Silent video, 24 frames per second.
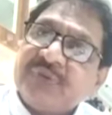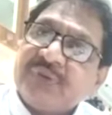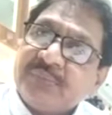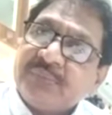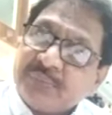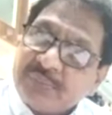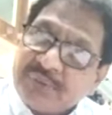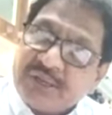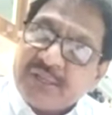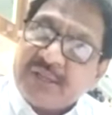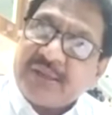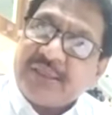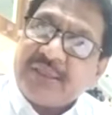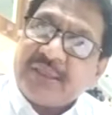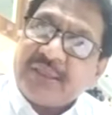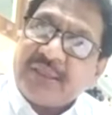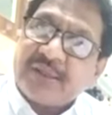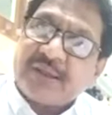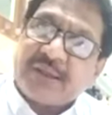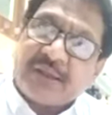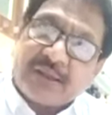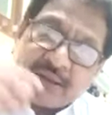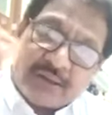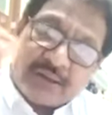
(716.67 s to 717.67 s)
middle ear,
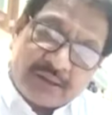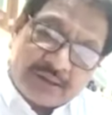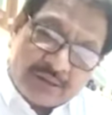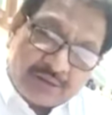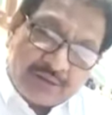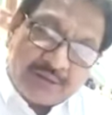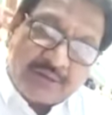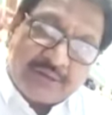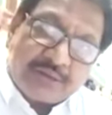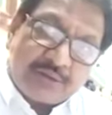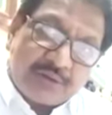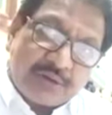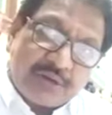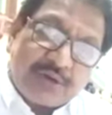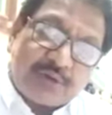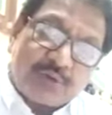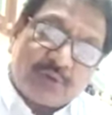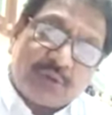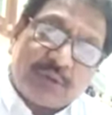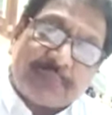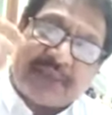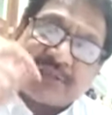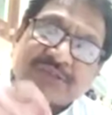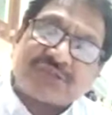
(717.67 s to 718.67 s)
into
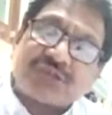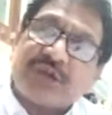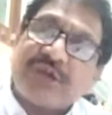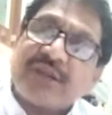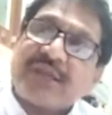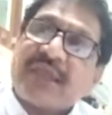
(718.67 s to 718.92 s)
the mastoid